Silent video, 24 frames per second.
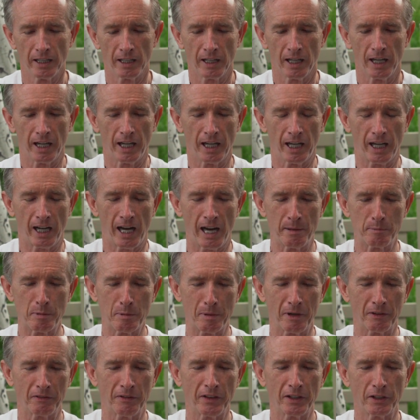I put
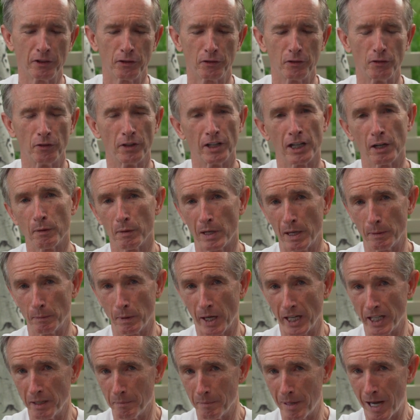my finger through there when I'm
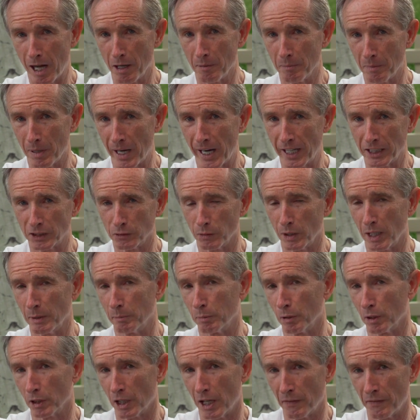riding a mountain bike, so when I
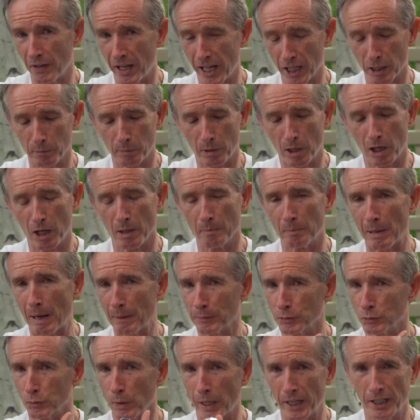pull it off the handlebar, it
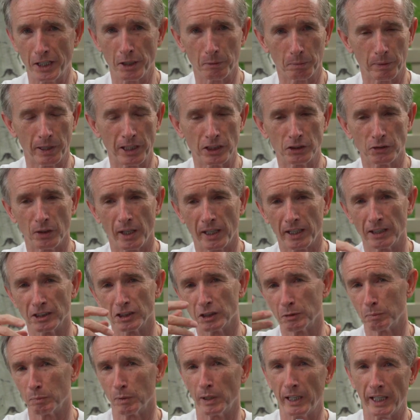pops right into place so I can
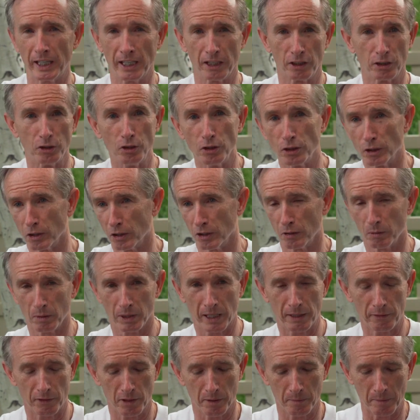spray a cougar or
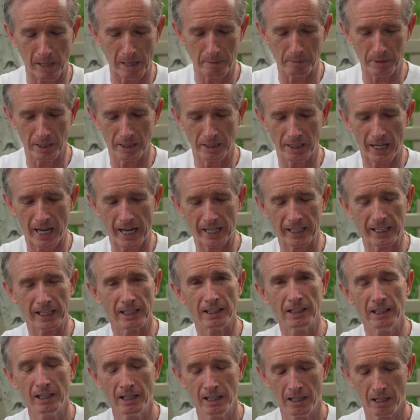whatever that might be
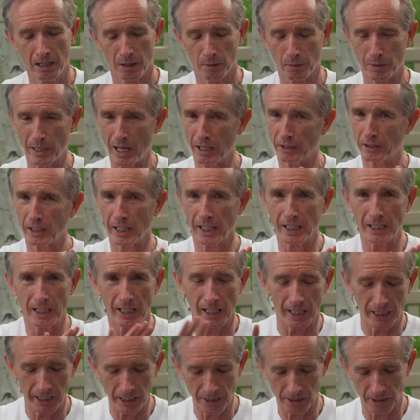attacking without taking
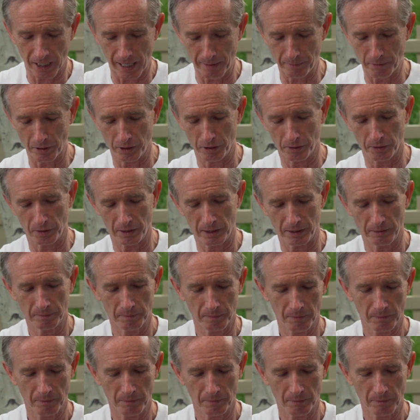any time to do it.